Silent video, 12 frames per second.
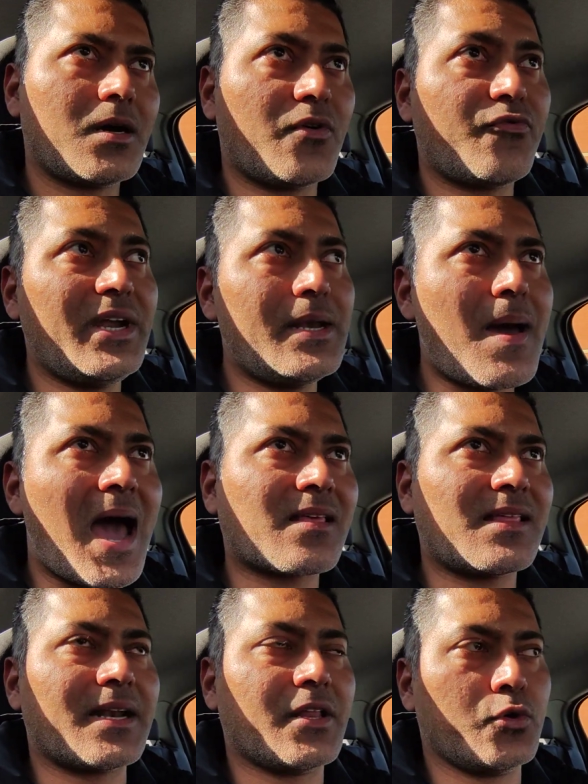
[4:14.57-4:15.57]
a feedback
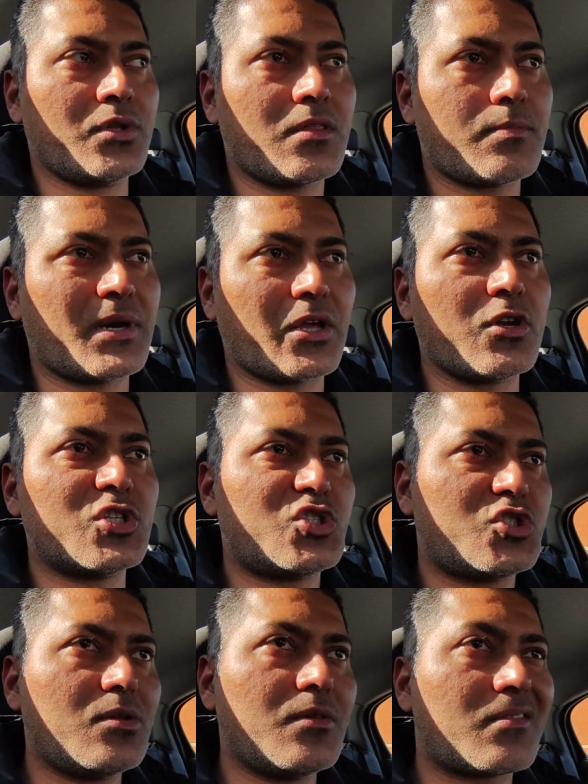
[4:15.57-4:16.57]
that you know this particular
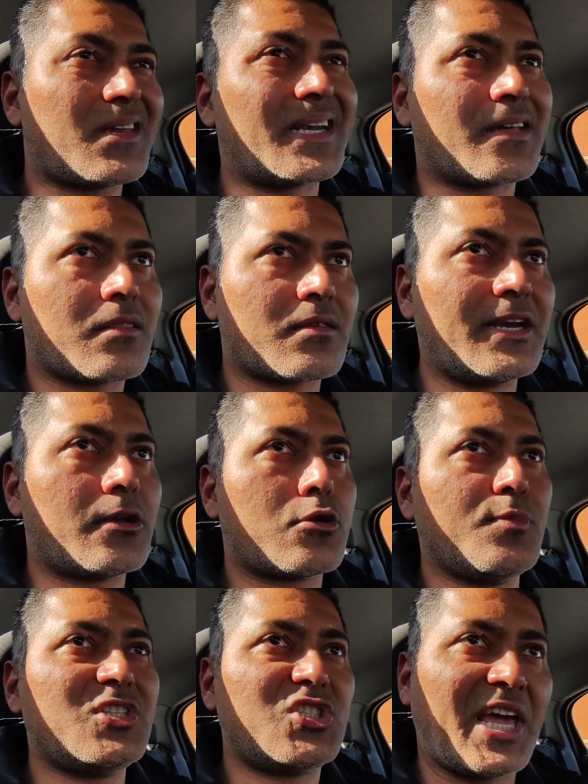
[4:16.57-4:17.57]
status needs
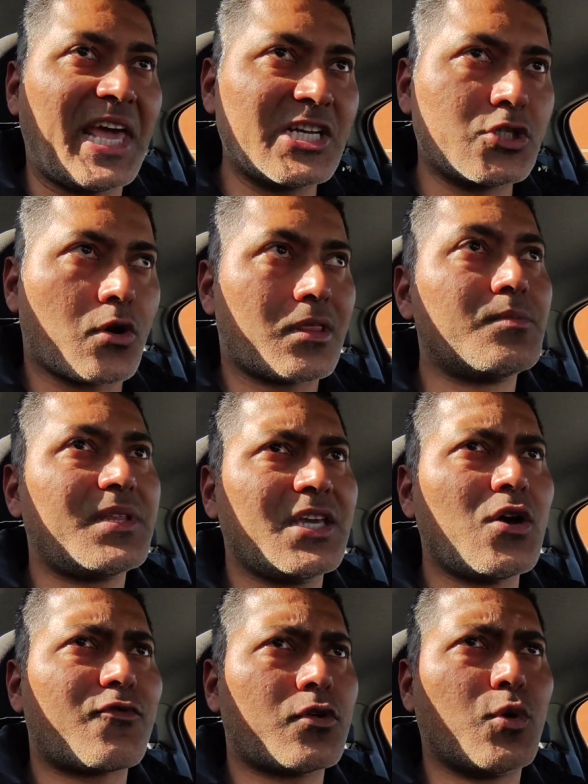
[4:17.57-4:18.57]
to be changed or something
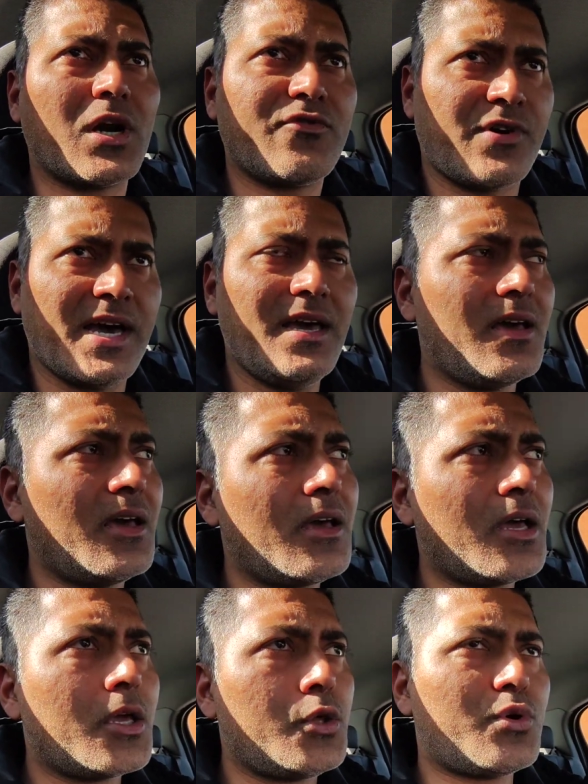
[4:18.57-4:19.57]
you have to modify,
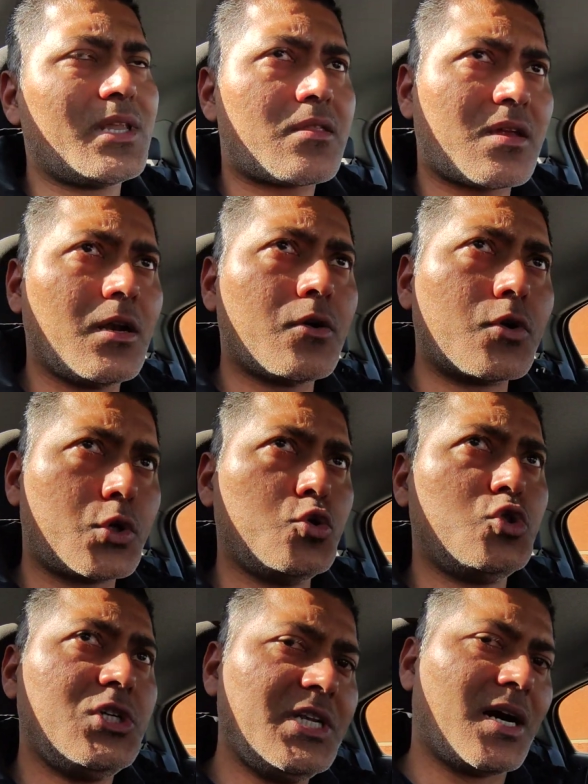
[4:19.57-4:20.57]
you can still go
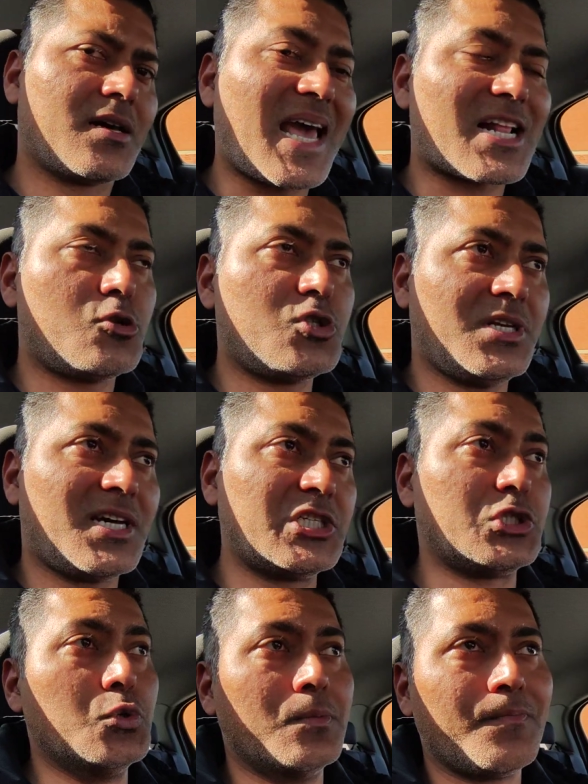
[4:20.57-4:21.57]
to Jira, the actual Jira
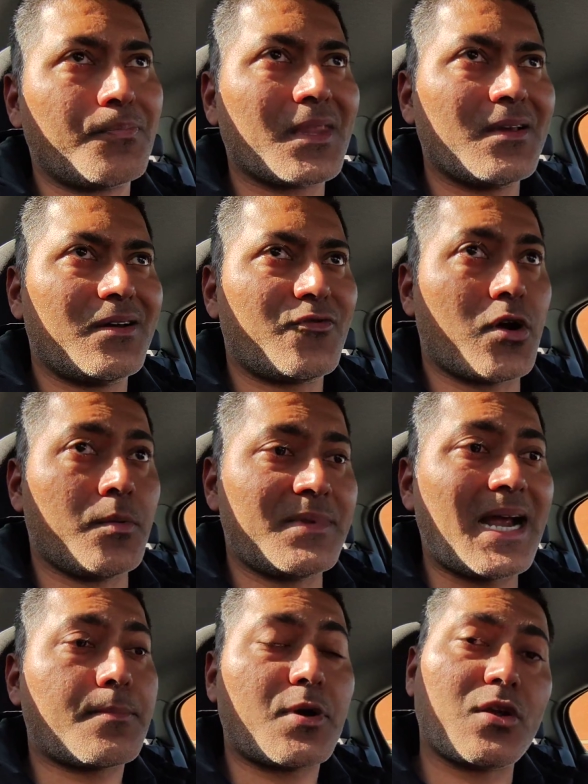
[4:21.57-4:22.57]
issue from
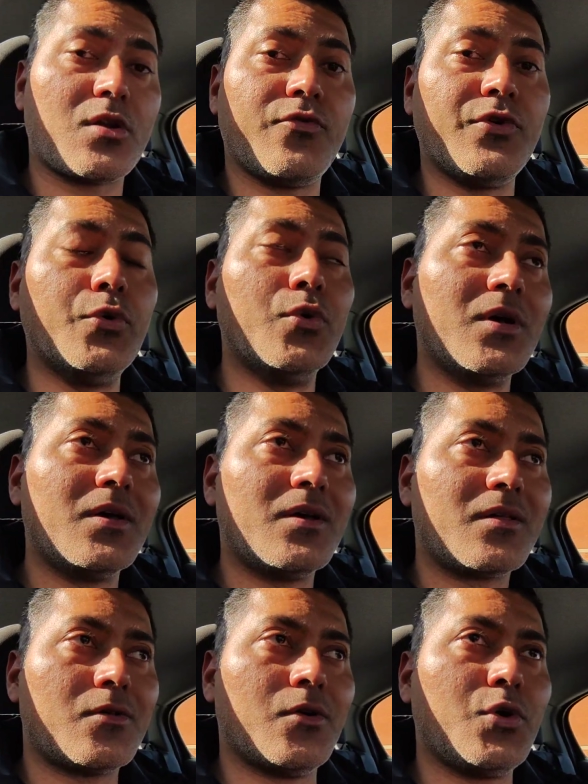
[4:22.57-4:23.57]
that particular view.
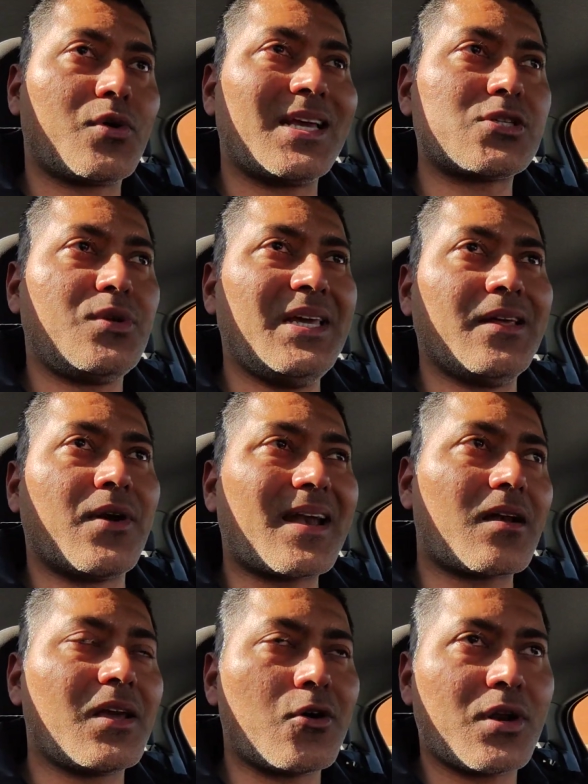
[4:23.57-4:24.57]
So you can actually
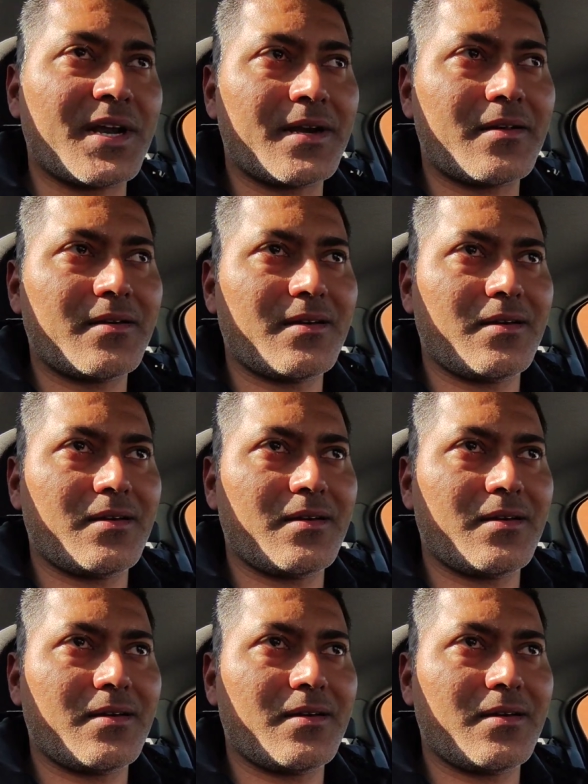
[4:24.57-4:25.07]
right click on it,